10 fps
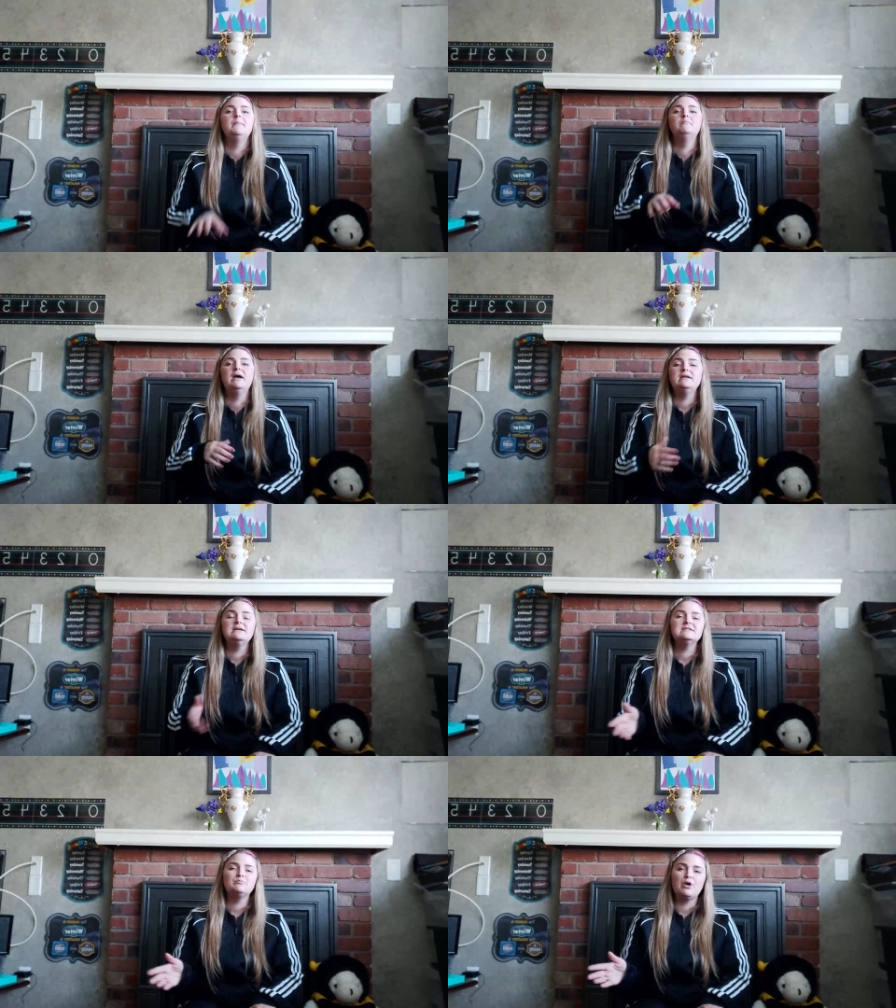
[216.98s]
met
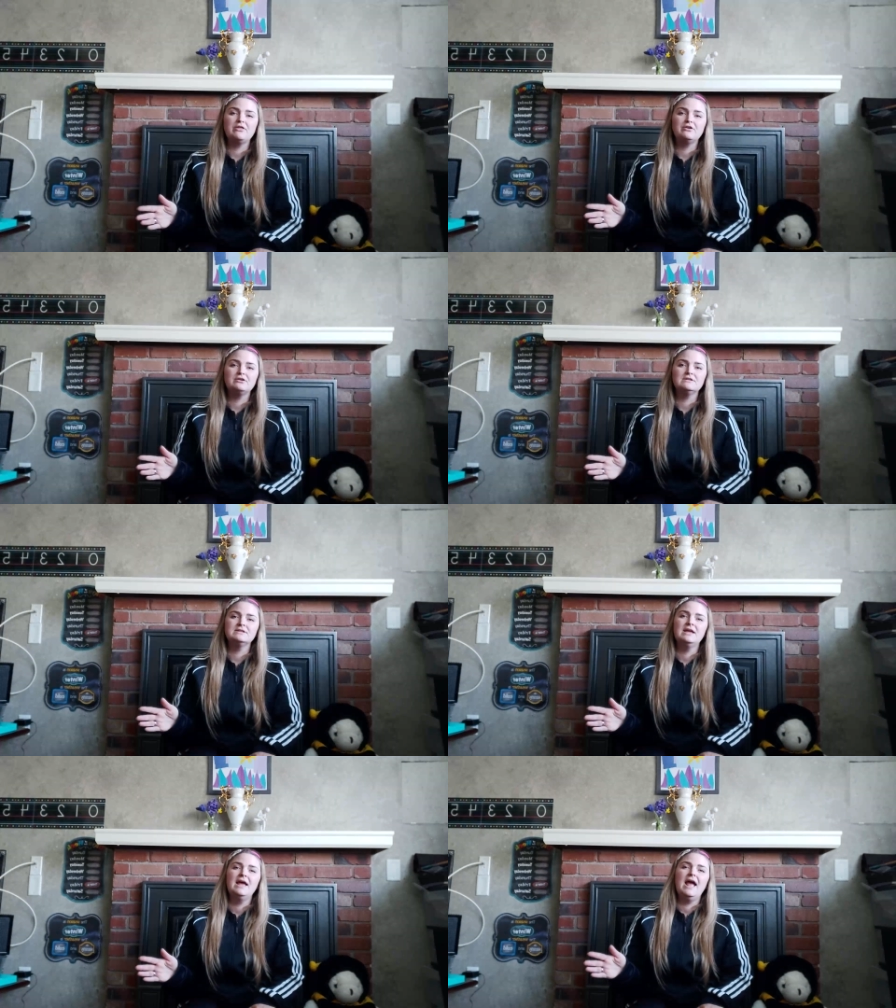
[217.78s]
his
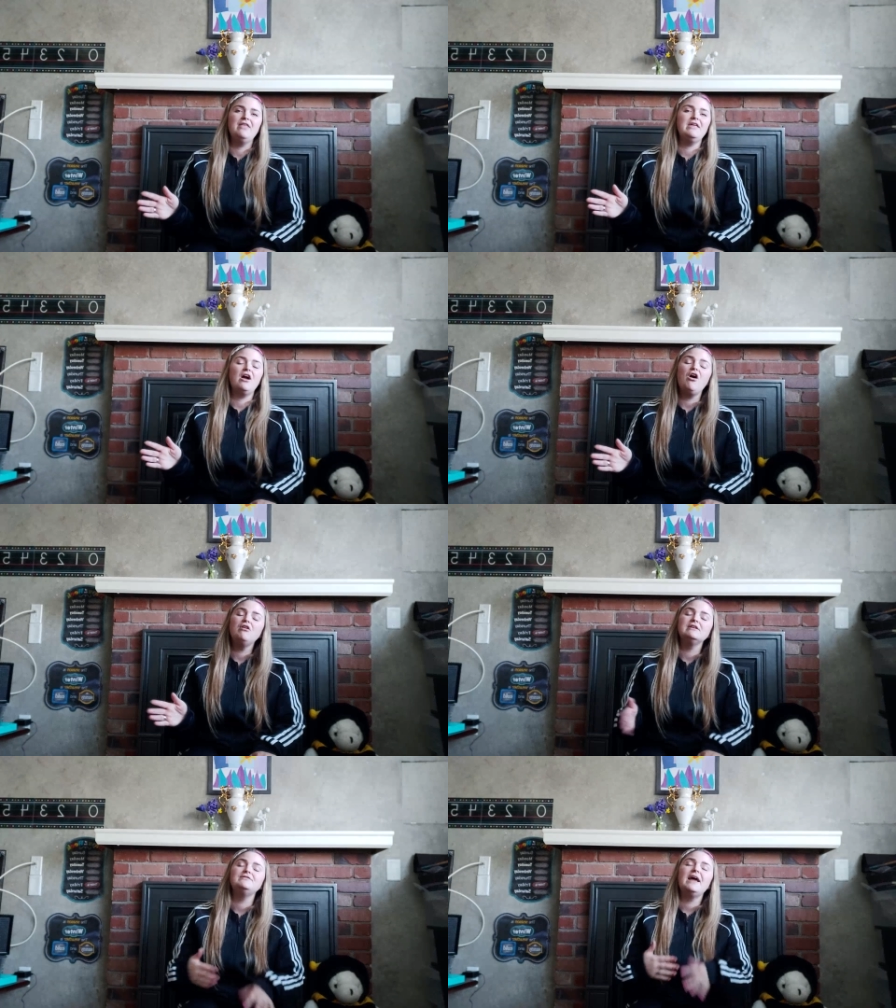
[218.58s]
brothers, and they
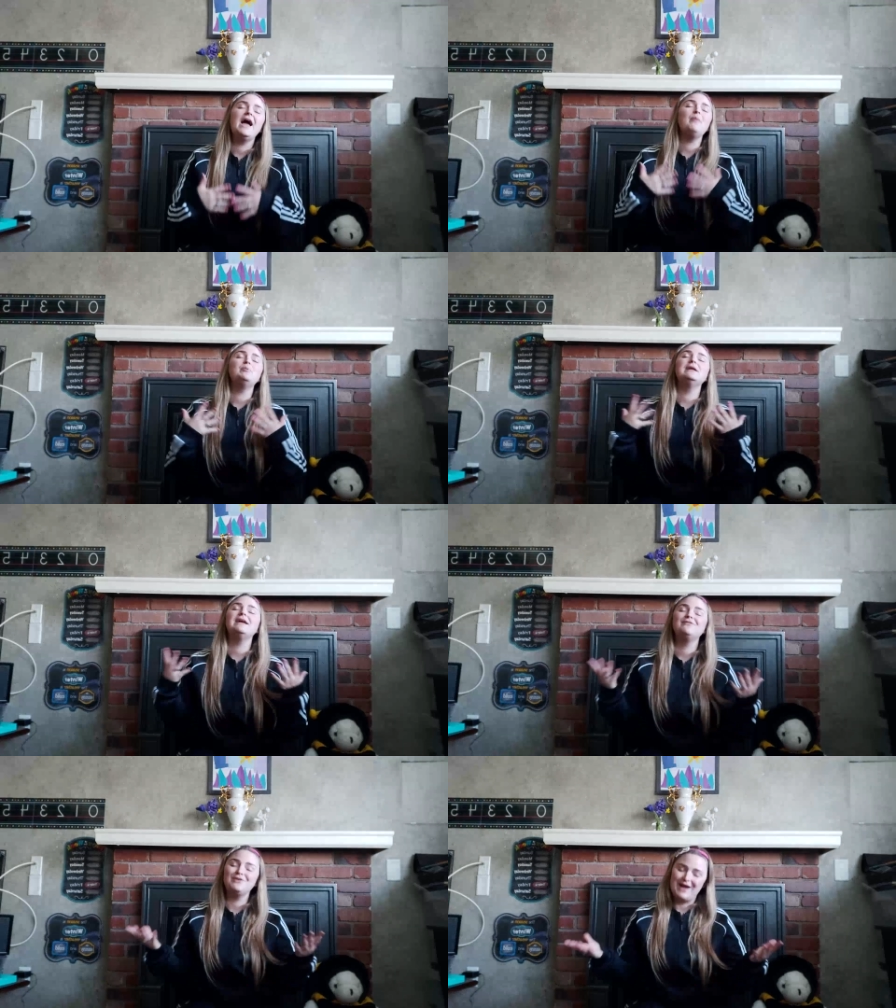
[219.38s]
all lived
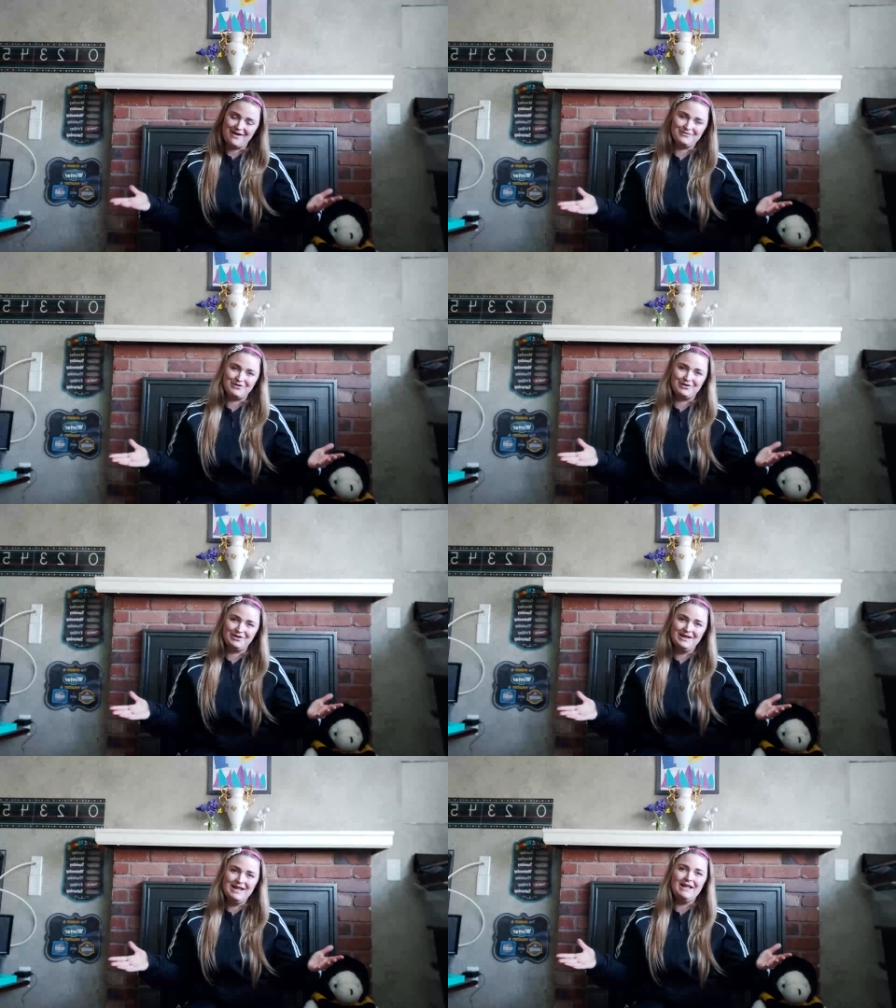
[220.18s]
happily ever
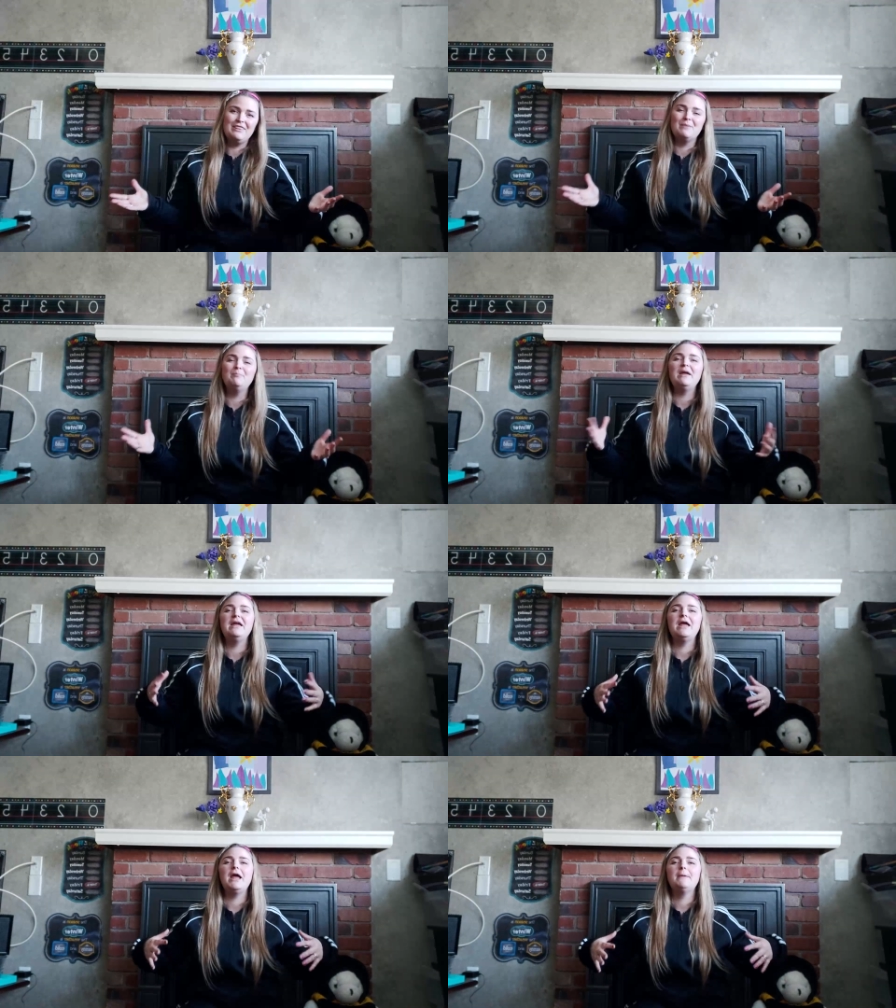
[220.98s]
after in the
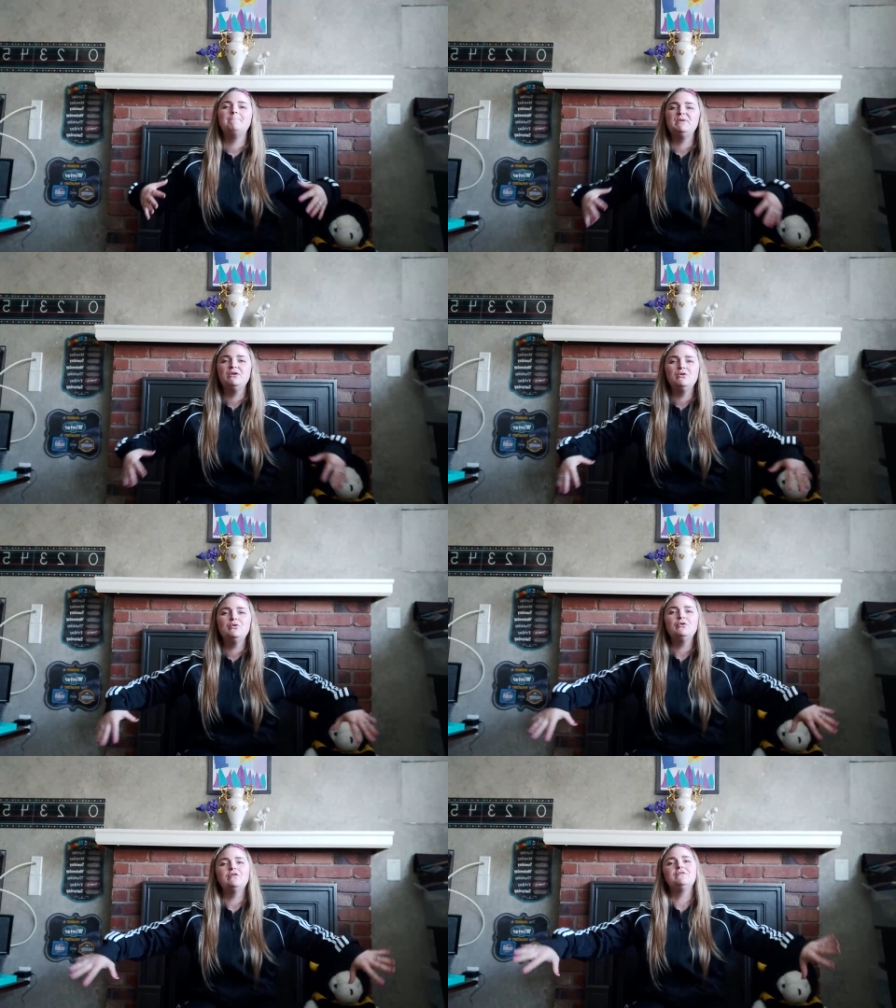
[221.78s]
big,
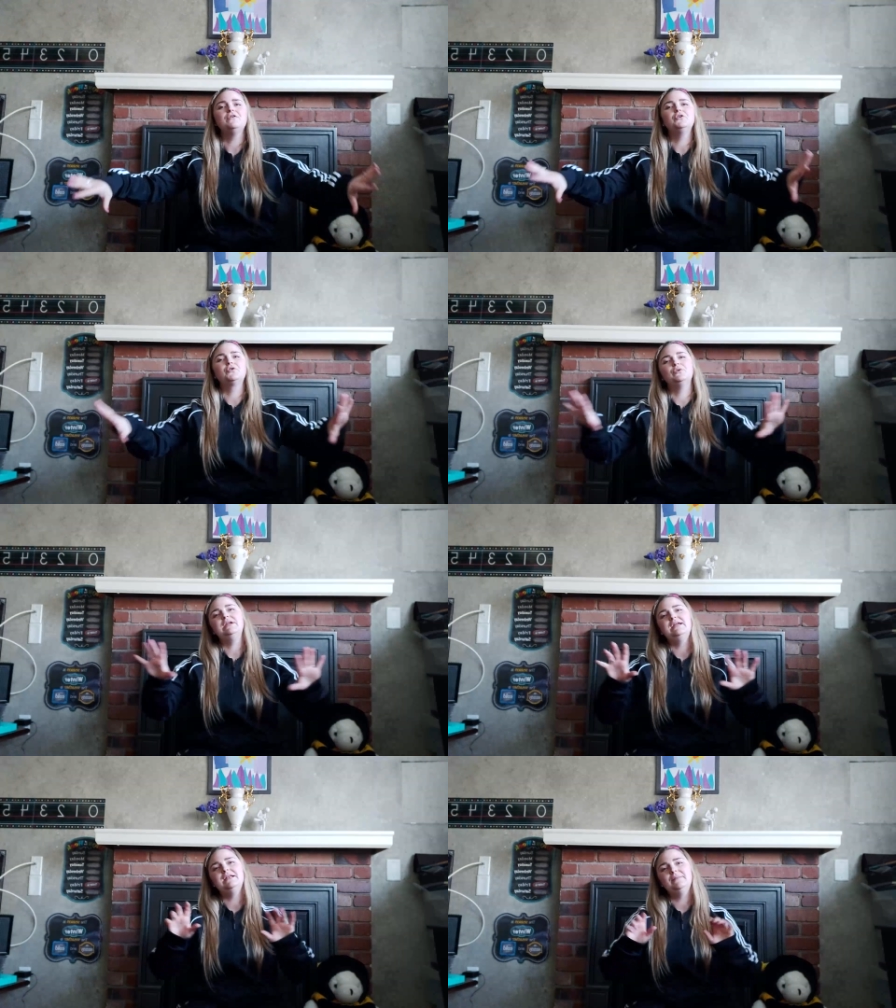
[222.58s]
beautiful
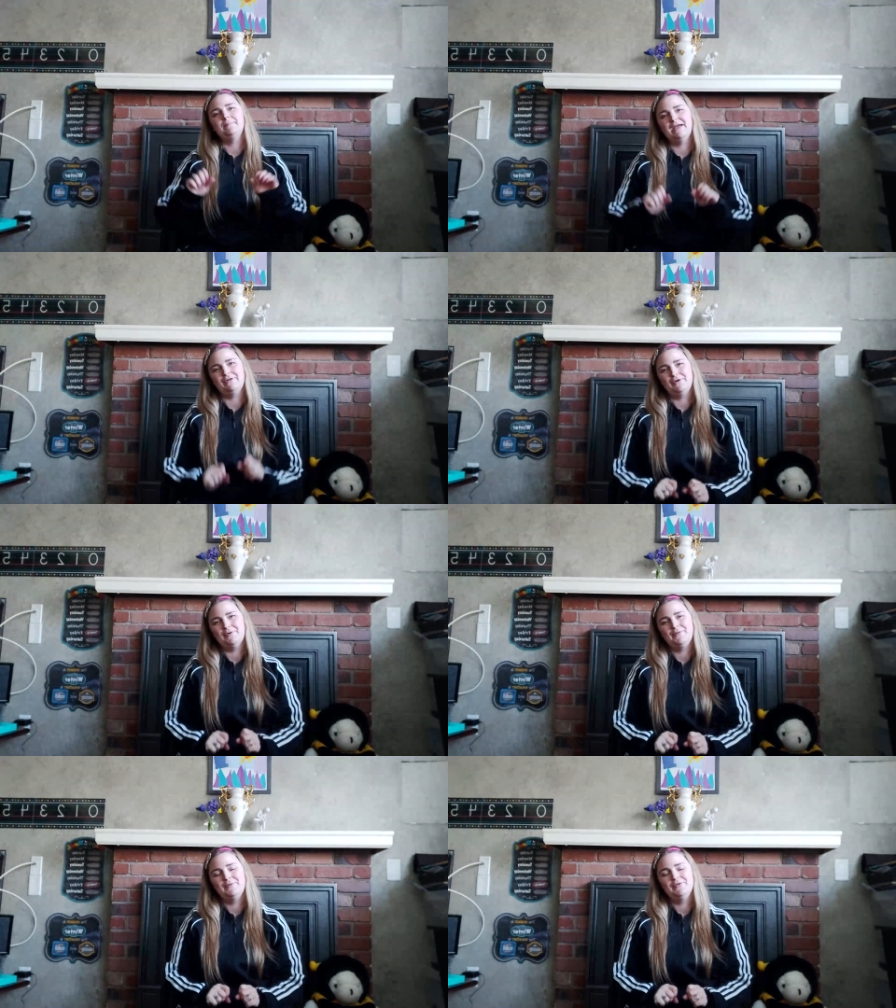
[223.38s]
green
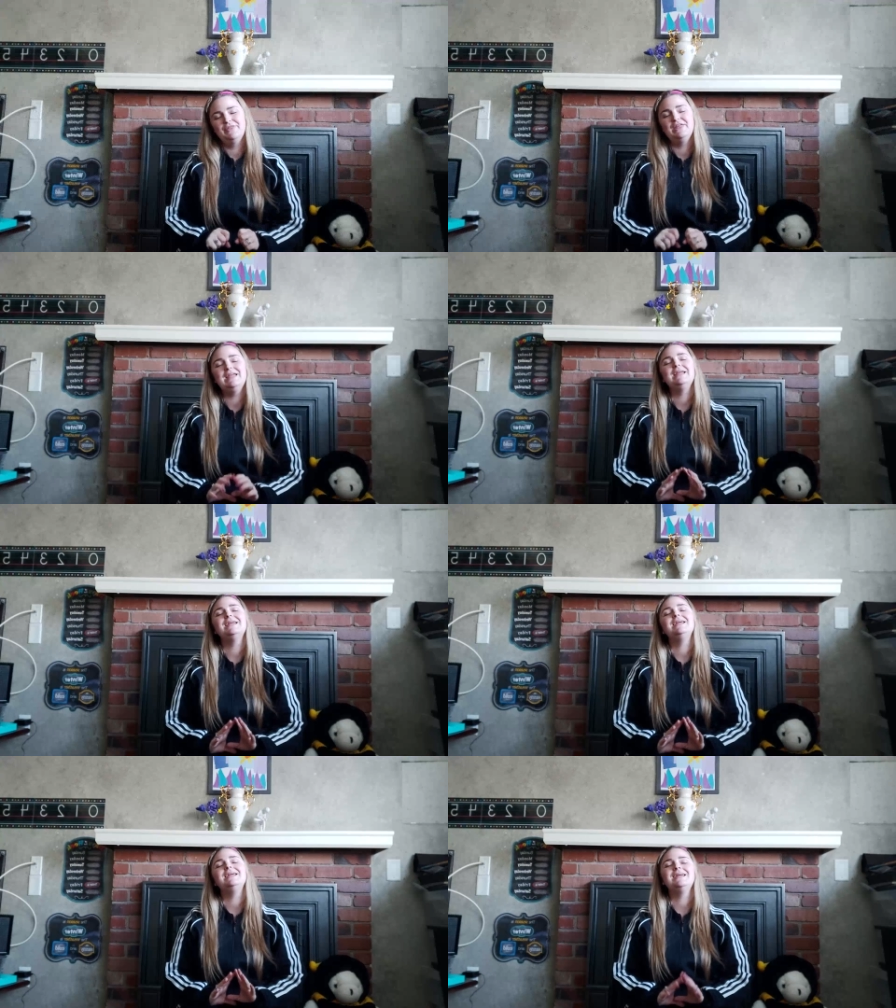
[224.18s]
meadow.
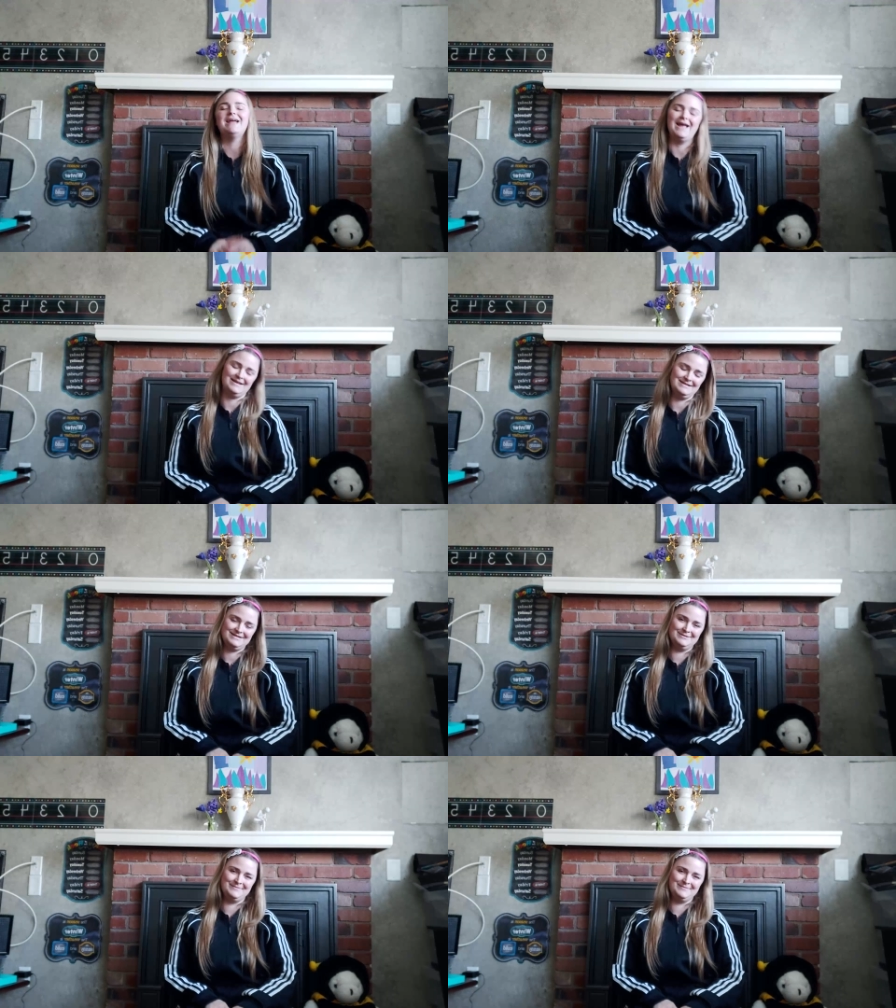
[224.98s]
The end.